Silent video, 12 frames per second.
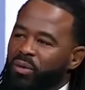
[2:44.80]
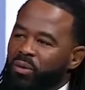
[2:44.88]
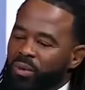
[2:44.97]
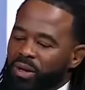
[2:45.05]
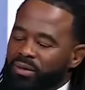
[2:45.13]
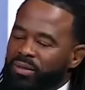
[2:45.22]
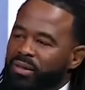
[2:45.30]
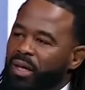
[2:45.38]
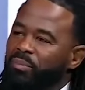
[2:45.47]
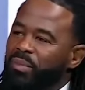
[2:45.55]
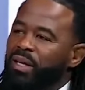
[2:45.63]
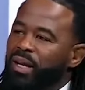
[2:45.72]
with
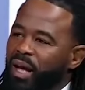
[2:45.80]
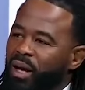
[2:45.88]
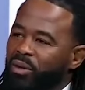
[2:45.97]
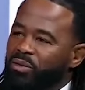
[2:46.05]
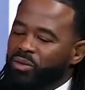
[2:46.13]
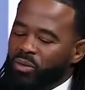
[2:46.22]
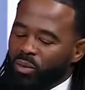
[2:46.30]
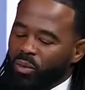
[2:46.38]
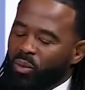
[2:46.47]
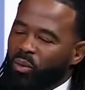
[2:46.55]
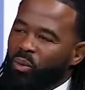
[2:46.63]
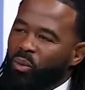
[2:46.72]
something else.
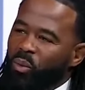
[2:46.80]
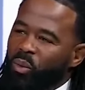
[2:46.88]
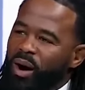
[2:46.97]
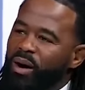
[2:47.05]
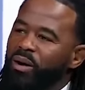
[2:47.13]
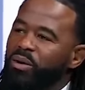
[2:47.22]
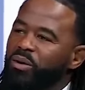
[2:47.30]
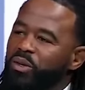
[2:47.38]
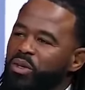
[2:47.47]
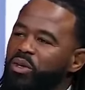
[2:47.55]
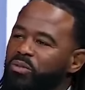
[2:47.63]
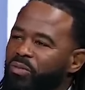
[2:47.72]
Where do
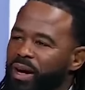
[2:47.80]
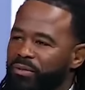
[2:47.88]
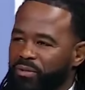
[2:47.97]
you fight